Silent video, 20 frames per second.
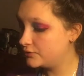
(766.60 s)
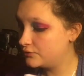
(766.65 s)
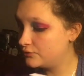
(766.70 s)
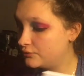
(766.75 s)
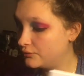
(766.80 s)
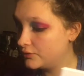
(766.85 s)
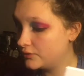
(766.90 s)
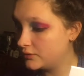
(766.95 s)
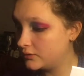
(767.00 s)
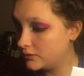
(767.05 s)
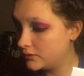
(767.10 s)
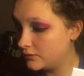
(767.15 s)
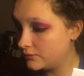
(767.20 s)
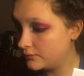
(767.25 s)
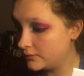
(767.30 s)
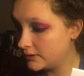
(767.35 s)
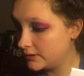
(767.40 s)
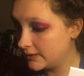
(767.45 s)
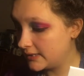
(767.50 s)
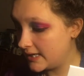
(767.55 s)
do the
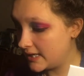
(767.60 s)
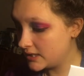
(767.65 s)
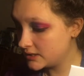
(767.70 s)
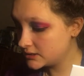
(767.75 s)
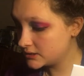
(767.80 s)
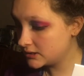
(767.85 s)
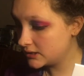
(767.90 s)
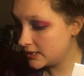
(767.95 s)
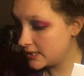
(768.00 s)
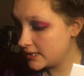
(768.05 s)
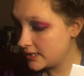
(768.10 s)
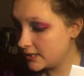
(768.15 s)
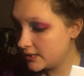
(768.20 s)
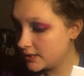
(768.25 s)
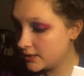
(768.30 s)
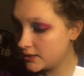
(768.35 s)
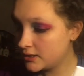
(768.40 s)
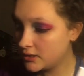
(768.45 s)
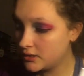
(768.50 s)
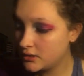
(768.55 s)
lower lash
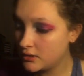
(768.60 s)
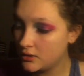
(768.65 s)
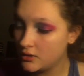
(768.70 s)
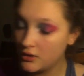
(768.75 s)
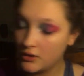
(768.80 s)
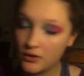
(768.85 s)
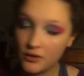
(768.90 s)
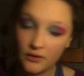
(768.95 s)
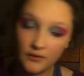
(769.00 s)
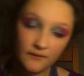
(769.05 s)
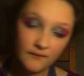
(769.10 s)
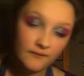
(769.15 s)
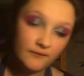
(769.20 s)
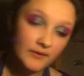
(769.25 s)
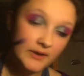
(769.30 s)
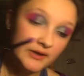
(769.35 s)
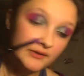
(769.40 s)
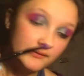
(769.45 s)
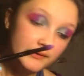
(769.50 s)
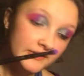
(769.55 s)
line
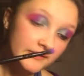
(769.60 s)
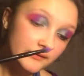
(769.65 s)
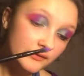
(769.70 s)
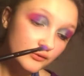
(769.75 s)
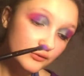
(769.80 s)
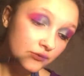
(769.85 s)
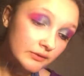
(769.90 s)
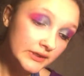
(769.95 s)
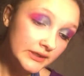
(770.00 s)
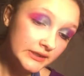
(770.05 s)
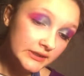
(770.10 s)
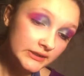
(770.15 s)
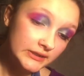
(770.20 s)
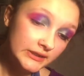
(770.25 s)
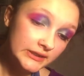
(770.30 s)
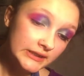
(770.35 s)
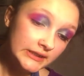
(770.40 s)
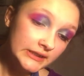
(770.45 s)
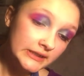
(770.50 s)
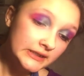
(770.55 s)
very
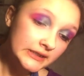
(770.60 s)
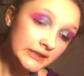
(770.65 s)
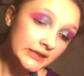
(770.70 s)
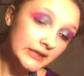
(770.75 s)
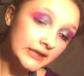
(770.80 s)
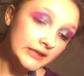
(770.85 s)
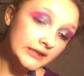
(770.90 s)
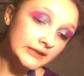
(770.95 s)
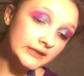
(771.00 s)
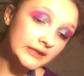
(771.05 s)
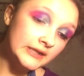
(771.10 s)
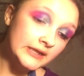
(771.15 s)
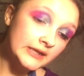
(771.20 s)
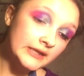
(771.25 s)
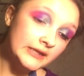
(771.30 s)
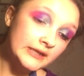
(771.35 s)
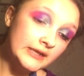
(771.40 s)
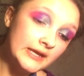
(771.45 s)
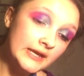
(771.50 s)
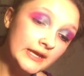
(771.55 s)
quickly, and
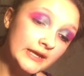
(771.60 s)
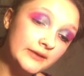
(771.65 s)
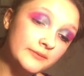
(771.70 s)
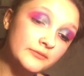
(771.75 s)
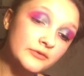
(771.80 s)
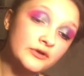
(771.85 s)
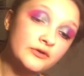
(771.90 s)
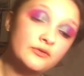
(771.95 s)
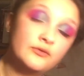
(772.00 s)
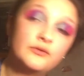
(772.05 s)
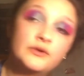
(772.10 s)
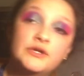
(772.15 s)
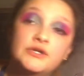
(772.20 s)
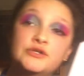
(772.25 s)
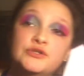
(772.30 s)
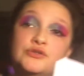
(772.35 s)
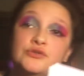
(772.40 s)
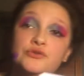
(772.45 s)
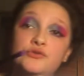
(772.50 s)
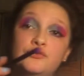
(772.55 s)
then I'm going
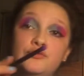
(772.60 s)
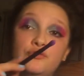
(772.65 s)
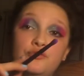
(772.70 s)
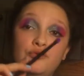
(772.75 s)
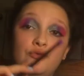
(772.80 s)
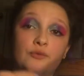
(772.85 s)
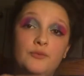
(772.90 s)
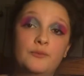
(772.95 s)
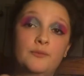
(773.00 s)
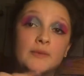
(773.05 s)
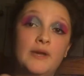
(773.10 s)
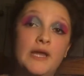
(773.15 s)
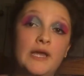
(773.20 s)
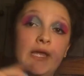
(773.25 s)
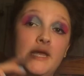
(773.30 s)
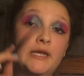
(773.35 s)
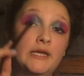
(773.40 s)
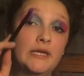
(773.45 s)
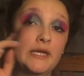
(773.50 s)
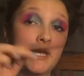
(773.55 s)
to do
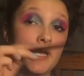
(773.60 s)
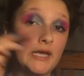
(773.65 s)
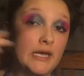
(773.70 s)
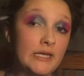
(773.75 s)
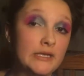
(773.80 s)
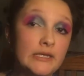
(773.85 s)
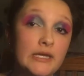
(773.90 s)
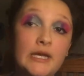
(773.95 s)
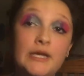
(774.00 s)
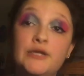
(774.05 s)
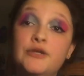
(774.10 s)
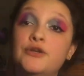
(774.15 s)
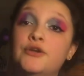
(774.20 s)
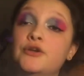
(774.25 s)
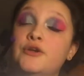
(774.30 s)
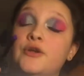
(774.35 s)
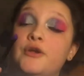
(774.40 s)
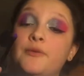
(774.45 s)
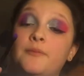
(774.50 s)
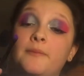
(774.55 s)
my
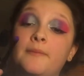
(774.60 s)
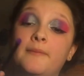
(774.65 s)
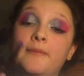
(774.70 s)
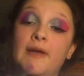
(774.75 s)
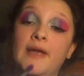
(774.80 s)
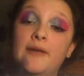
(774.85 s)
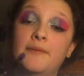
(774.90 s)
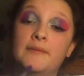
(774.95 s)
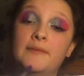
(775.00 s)
eyeliner, my